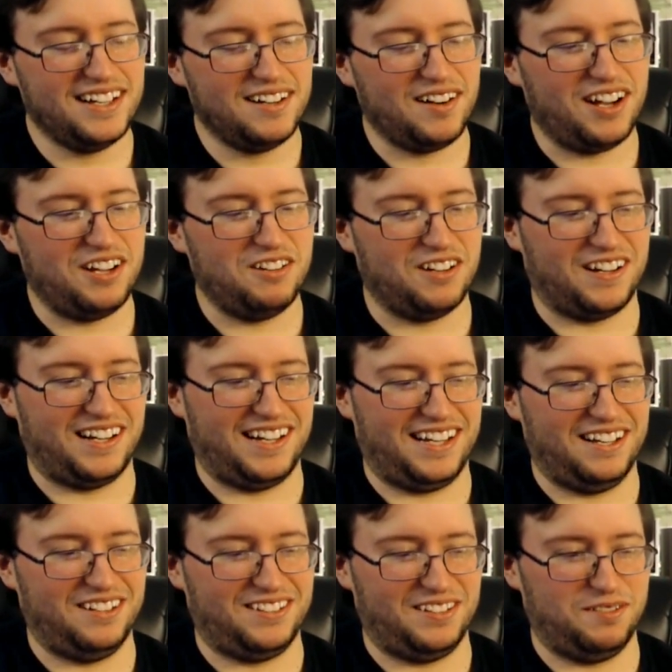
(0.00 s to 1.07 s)
Are you looking
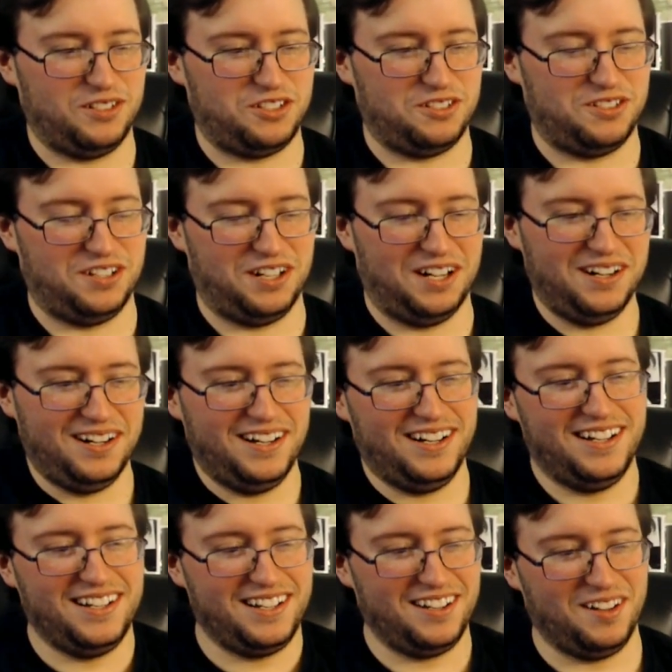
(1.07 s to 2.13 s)
guilty? What'd you do?
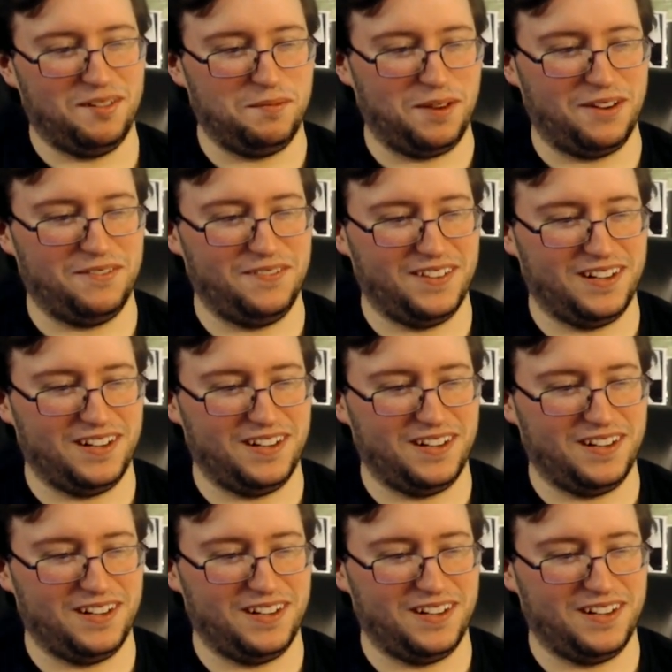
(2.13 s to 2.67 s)
Little mom.